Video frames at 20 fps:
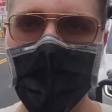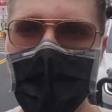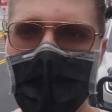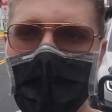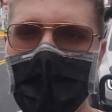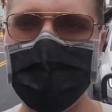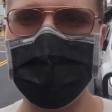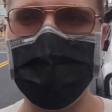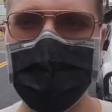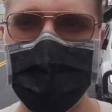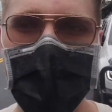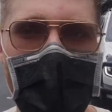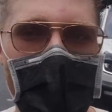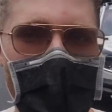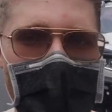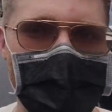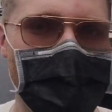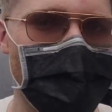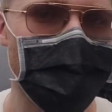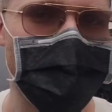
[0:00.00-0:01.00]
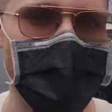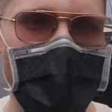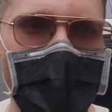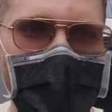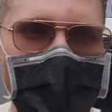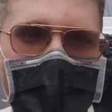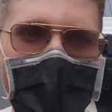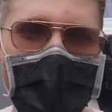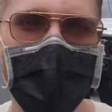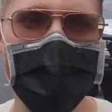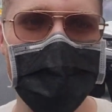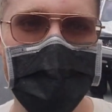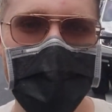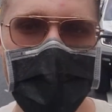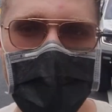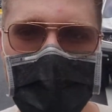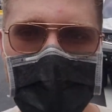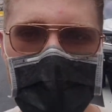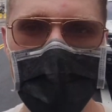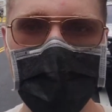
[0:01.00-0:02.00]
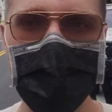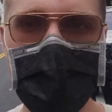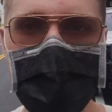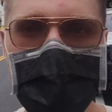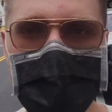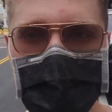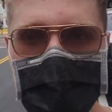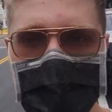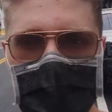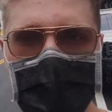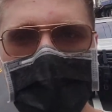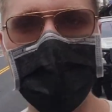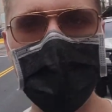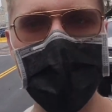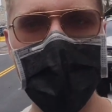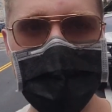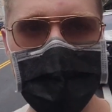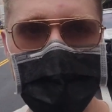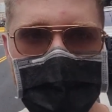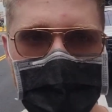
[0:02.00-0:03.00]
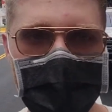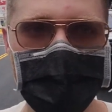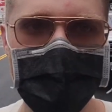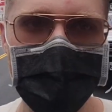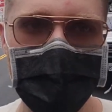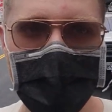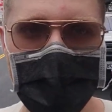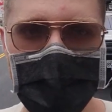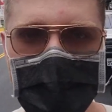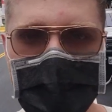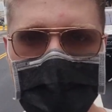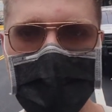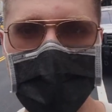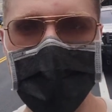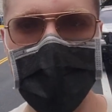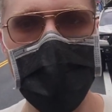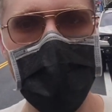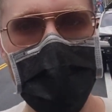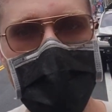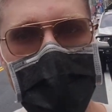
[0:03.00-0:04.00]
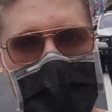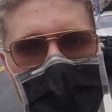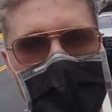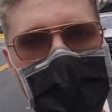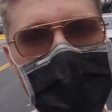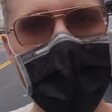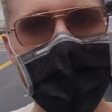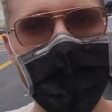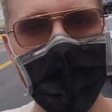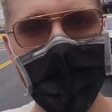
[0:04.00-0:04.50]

And it's like 10 NTD a piece, so you can get 6 pieces of sushi